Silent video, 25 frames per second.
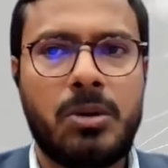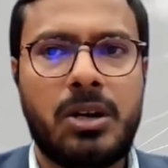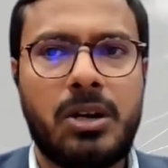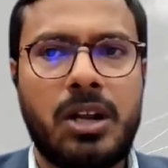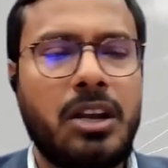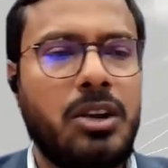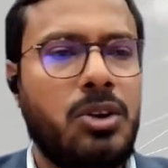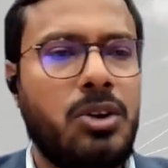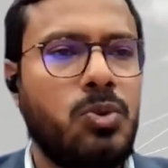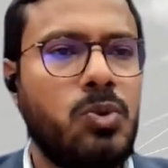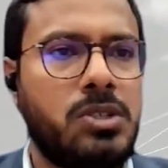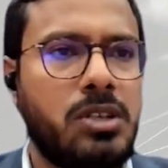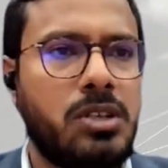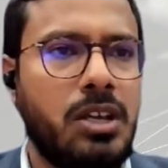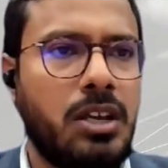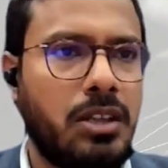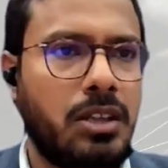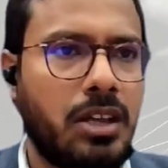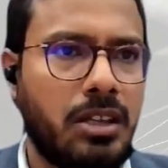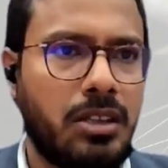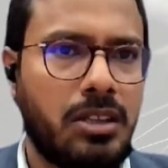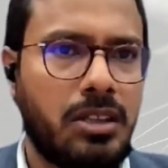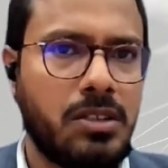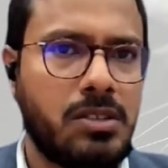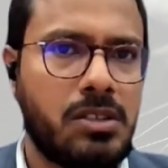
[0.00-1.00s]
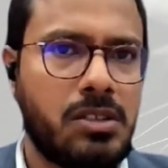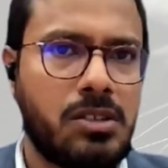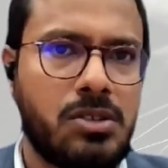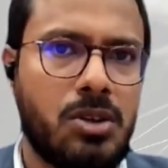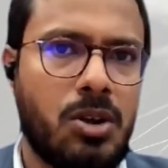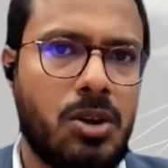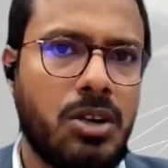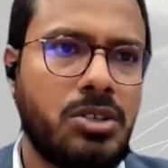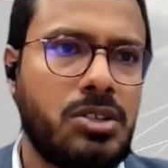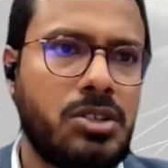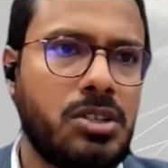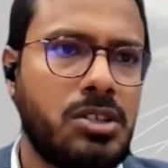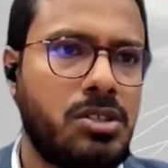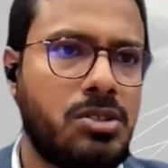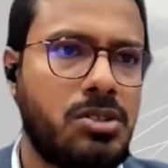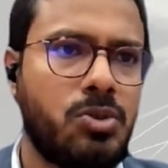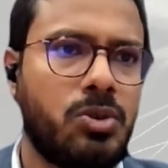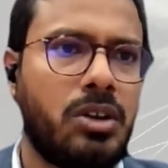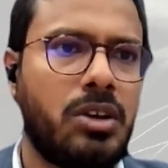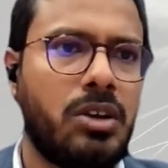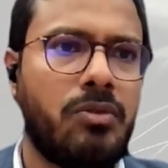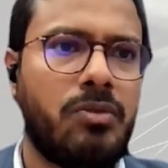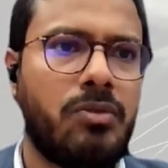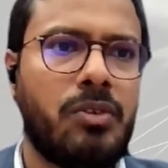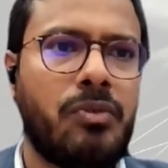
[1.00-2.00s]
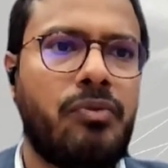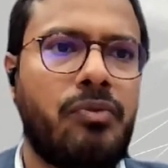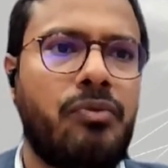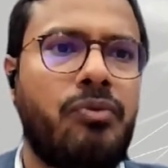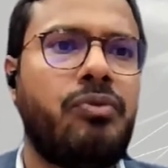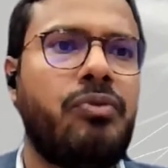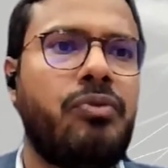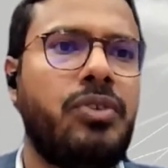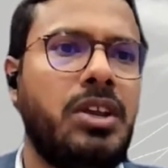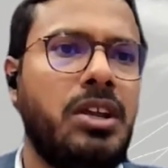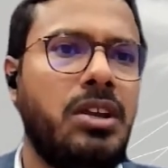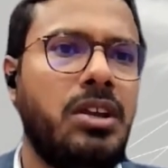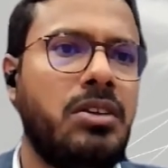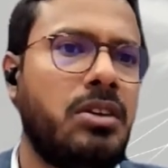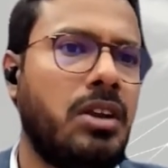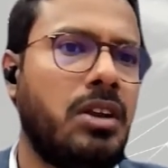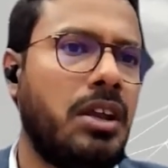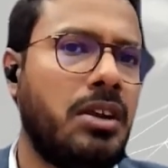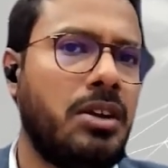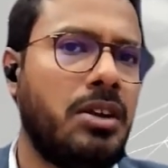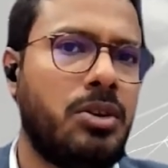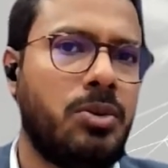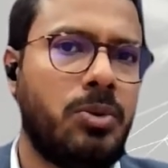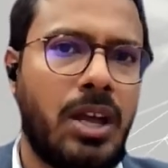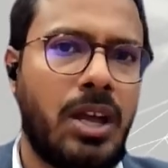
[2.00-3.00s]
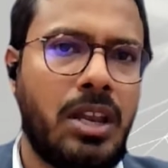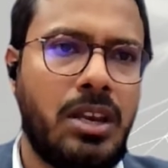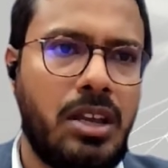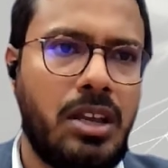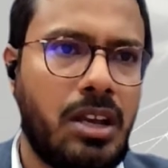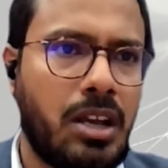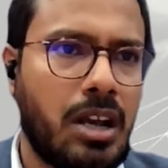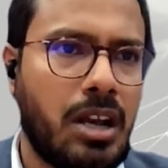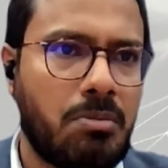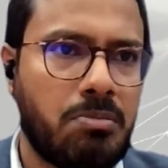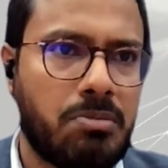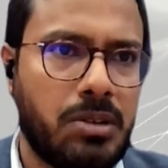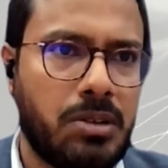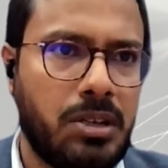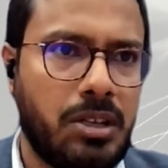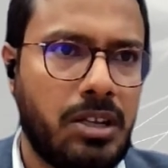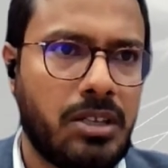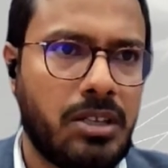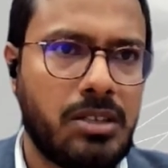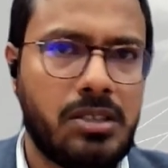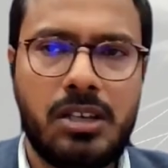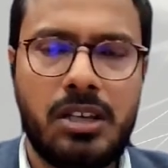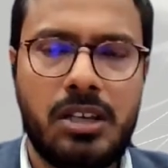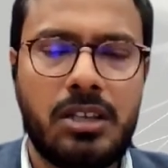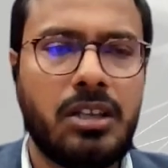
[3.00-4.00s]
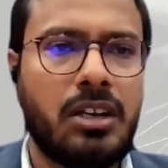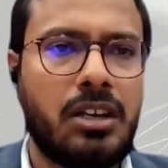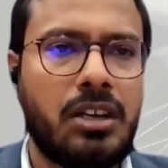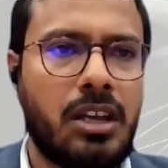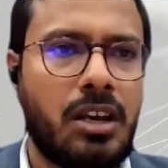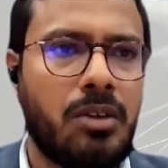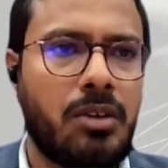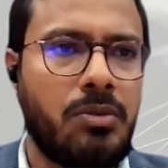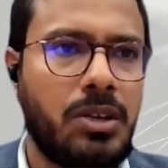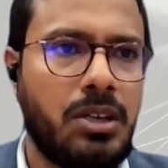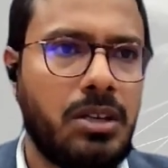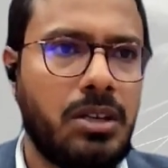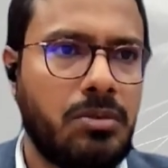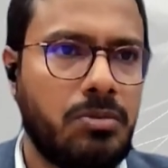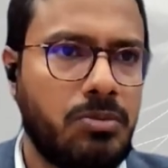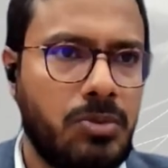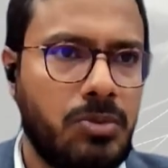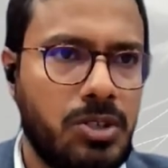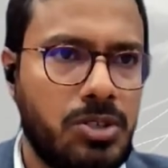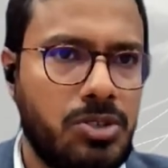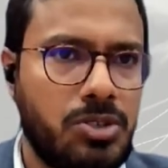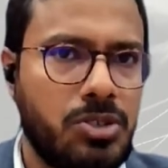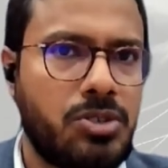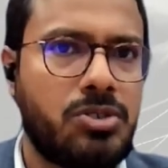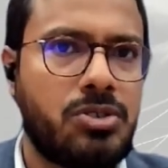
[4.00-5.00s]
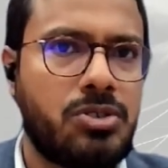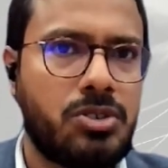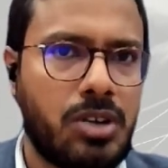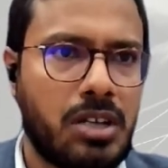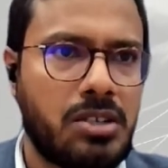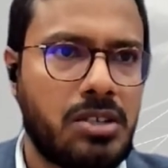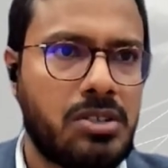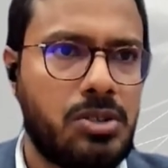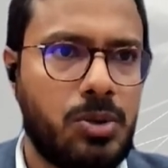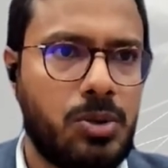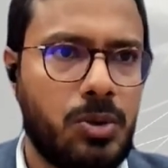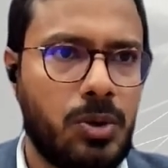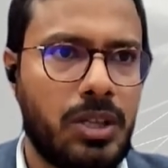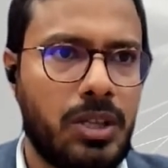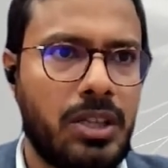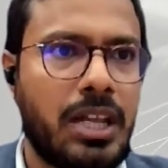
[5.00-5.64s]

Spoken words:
But I do say that this is not just to give a free rein to any company and say that, yeah, we just trust you.